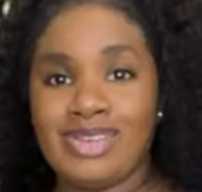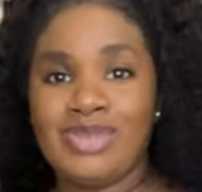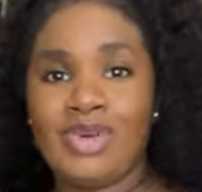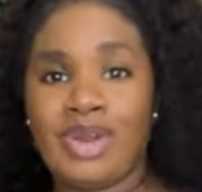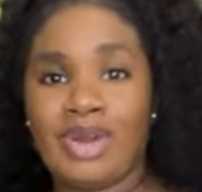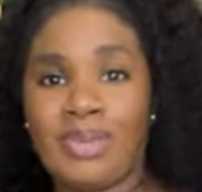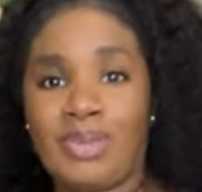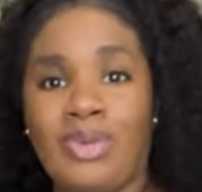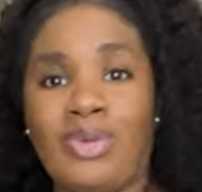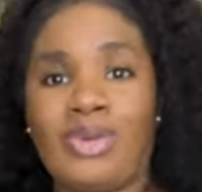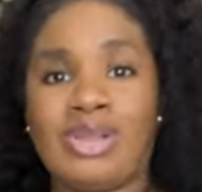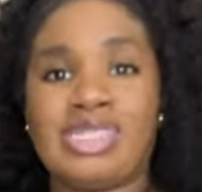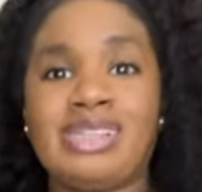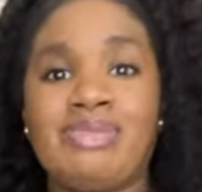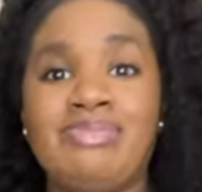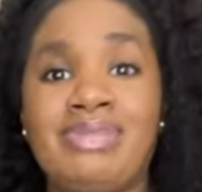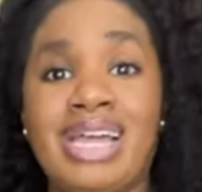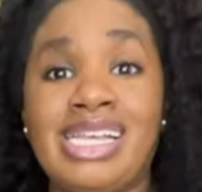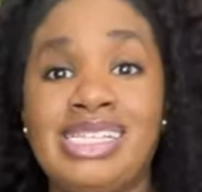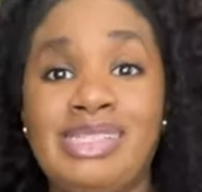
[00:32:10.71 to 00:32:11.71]
You want to put on
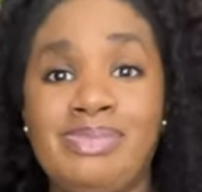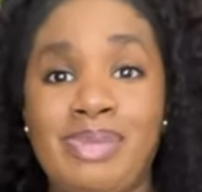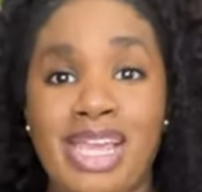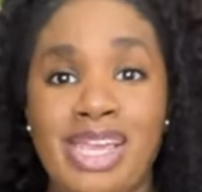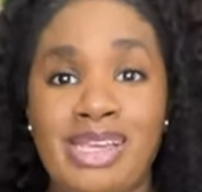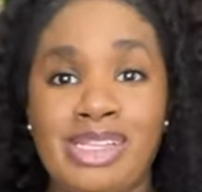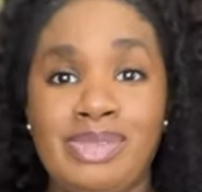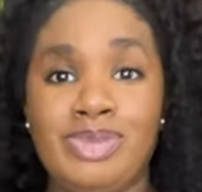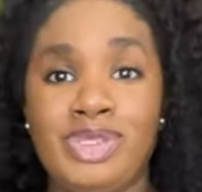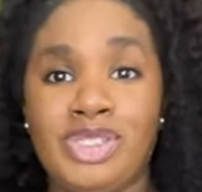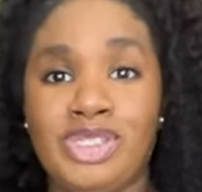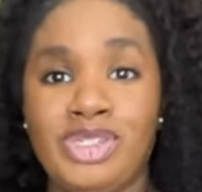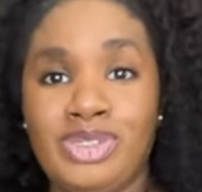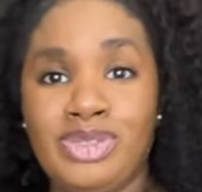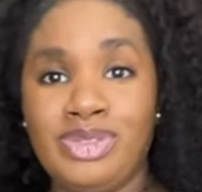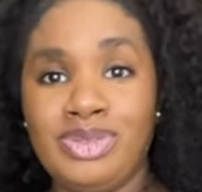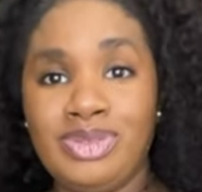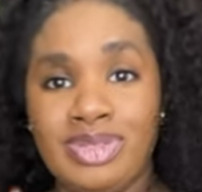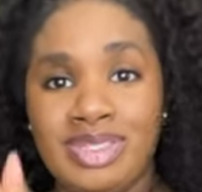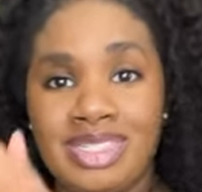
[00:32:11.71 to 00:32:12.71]
some nice beige
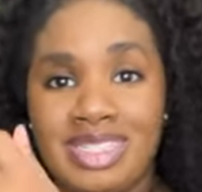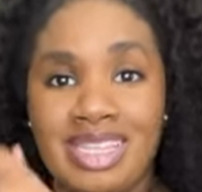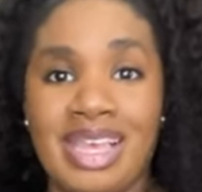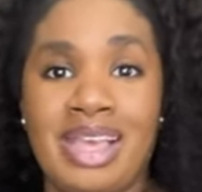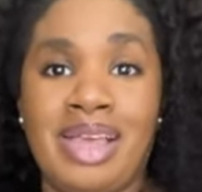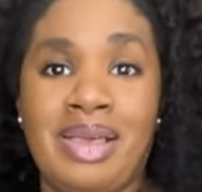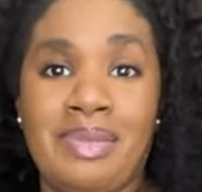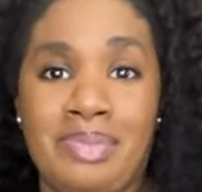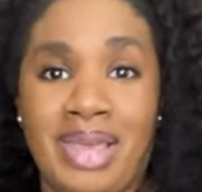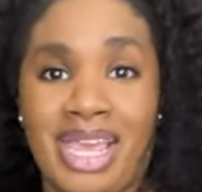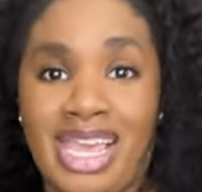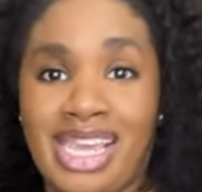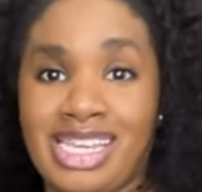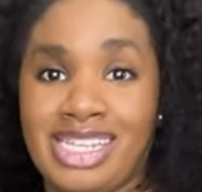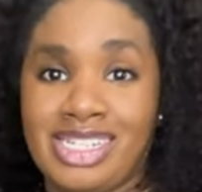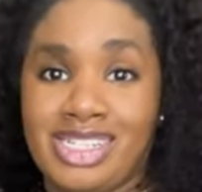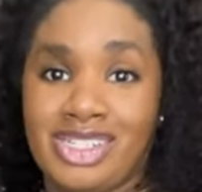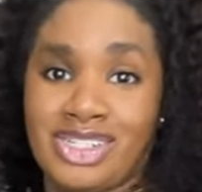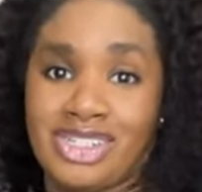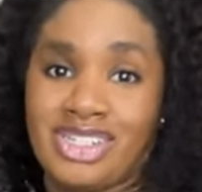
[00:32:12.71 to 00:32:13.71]
shoes.
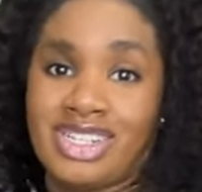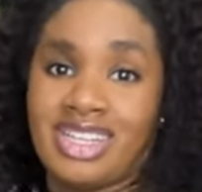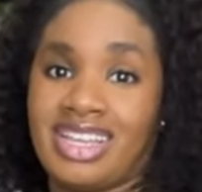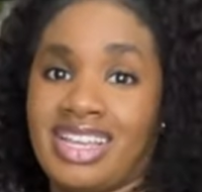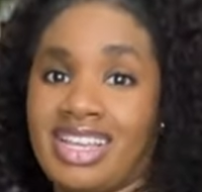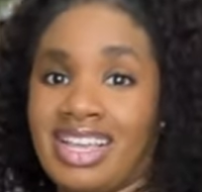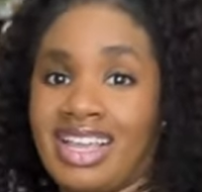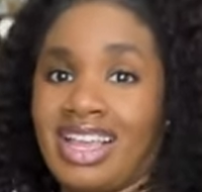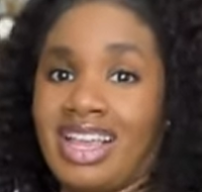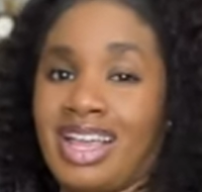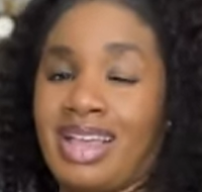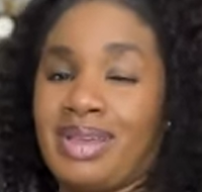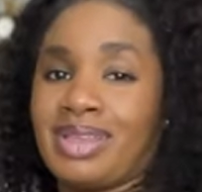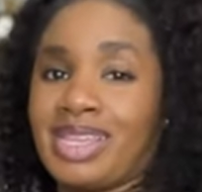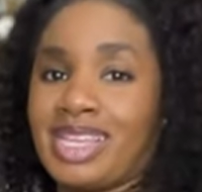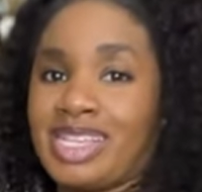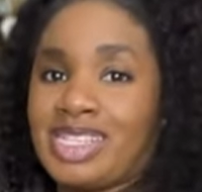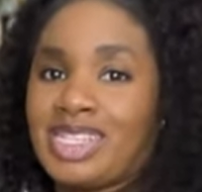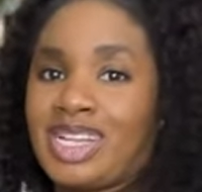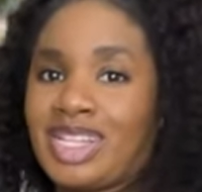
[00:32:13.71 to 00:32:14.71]
Beige.
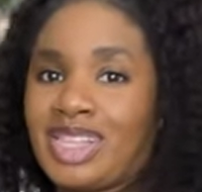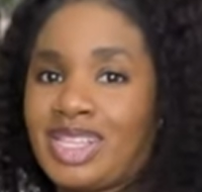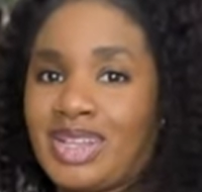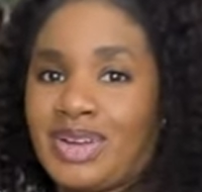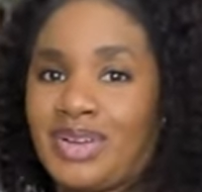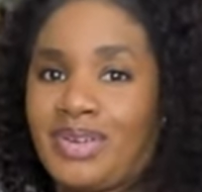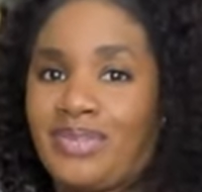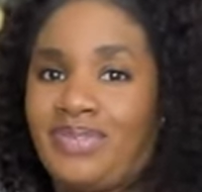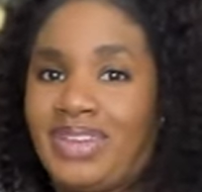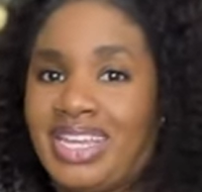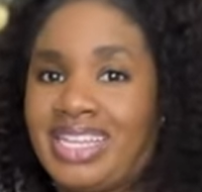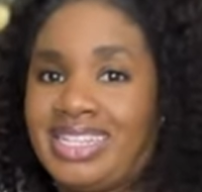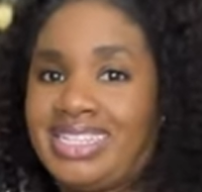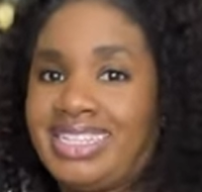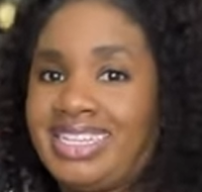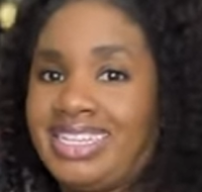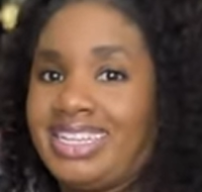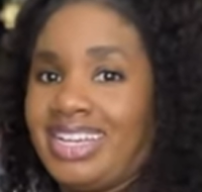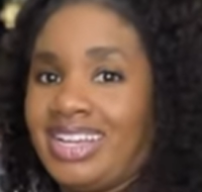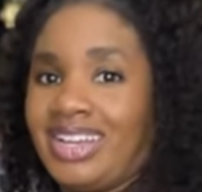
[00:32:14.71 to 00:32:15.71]
Get your little
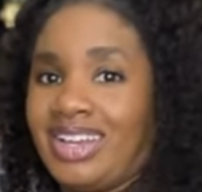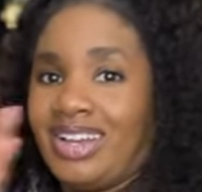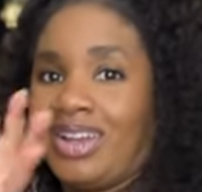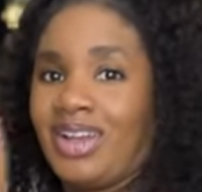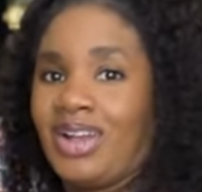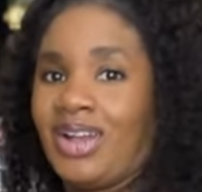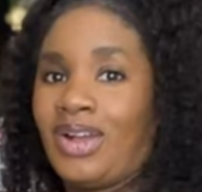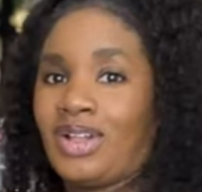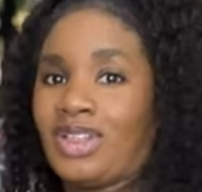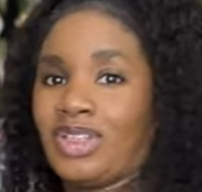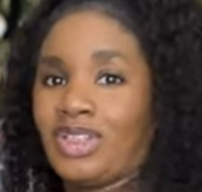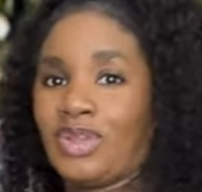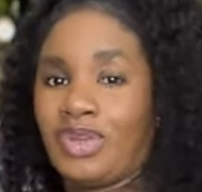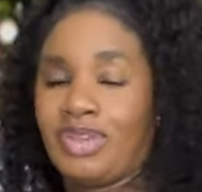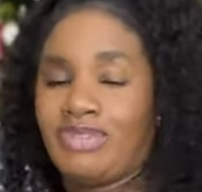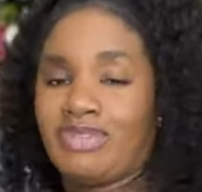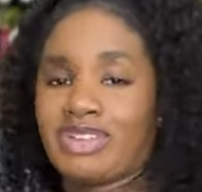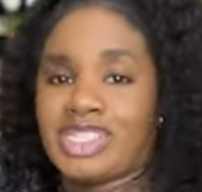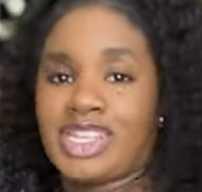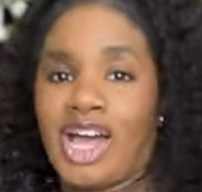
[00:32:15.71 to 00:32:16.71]
Fendi.
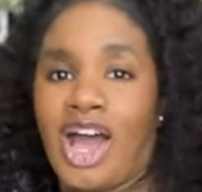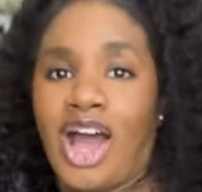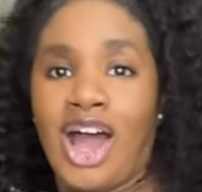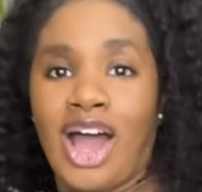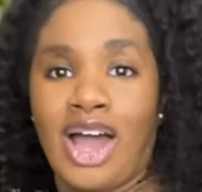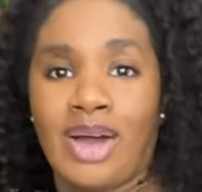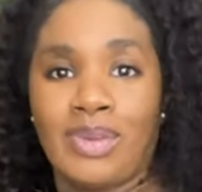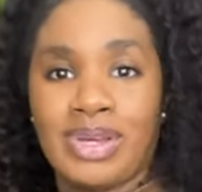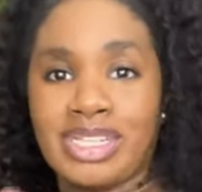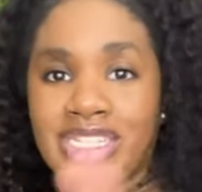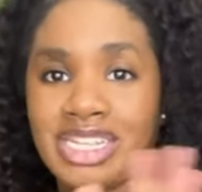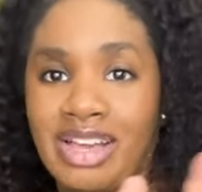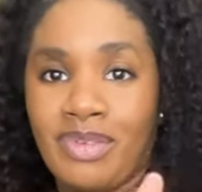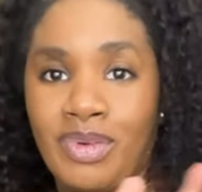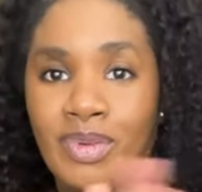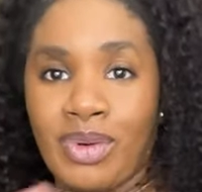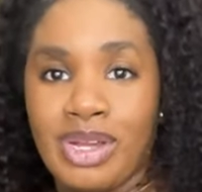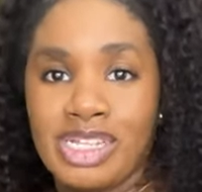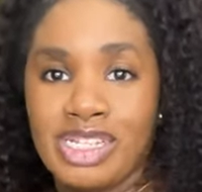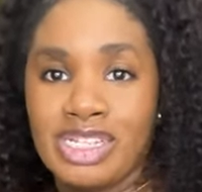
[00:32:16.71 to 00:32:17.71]
Louis Vuitton. Whichever
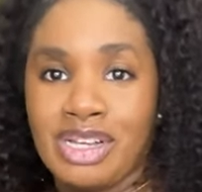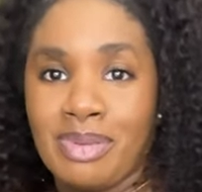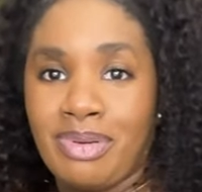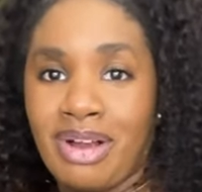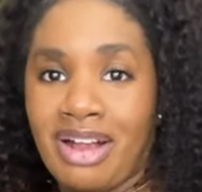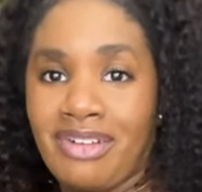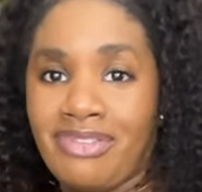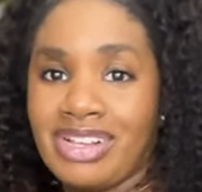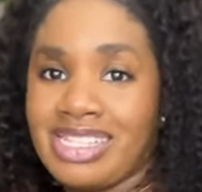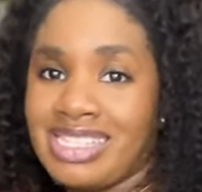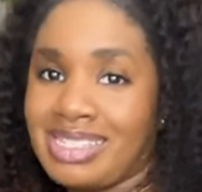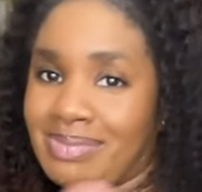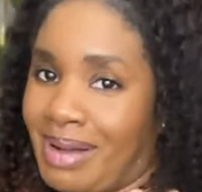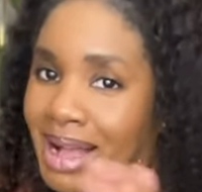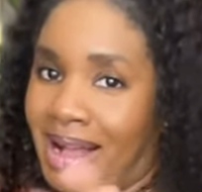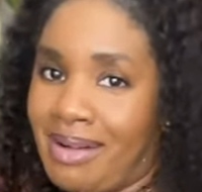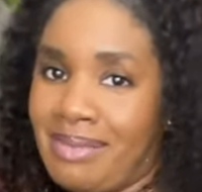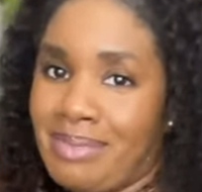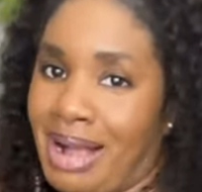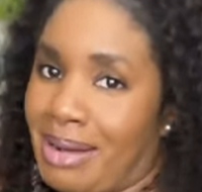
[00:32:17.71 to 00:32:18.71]
one is your preference.
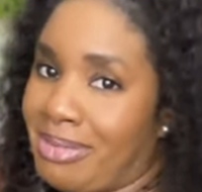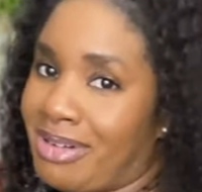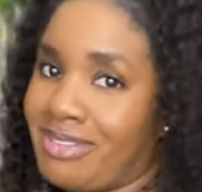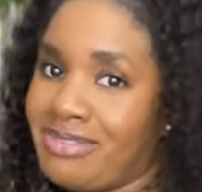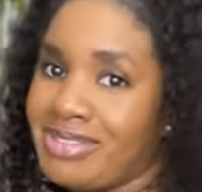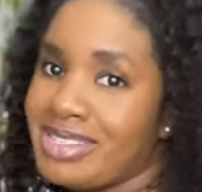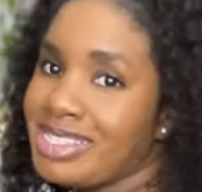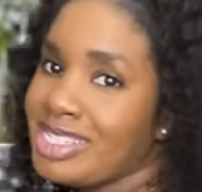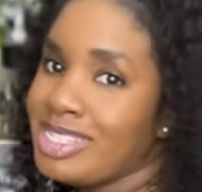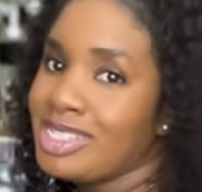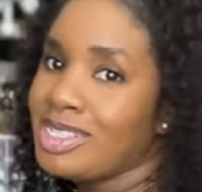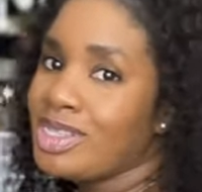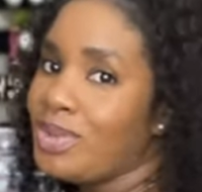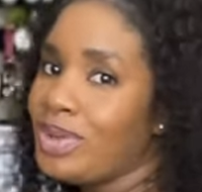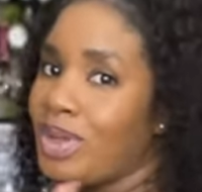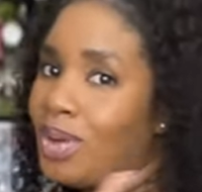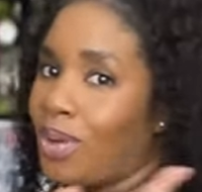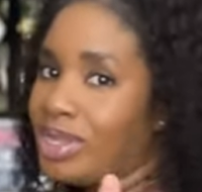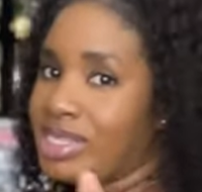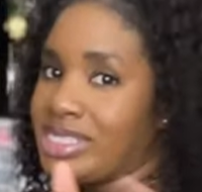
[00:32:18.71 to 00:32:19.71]
My preference is
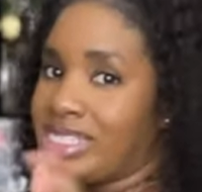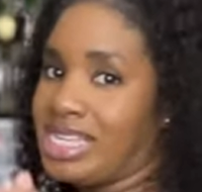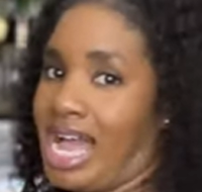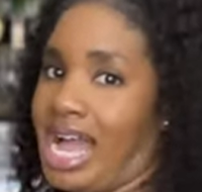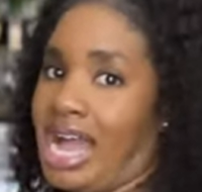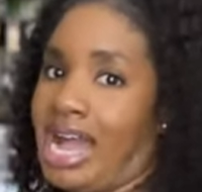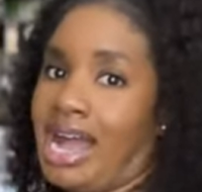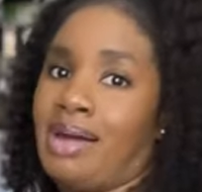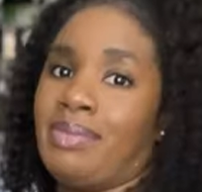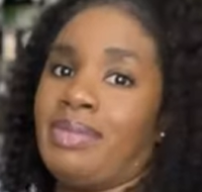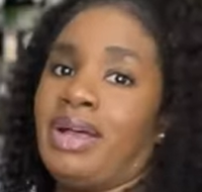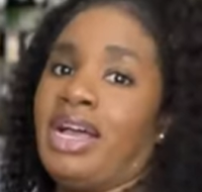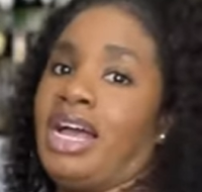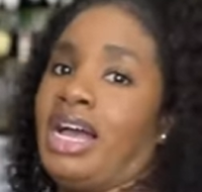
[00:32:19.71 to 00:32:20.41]
Louis all the time.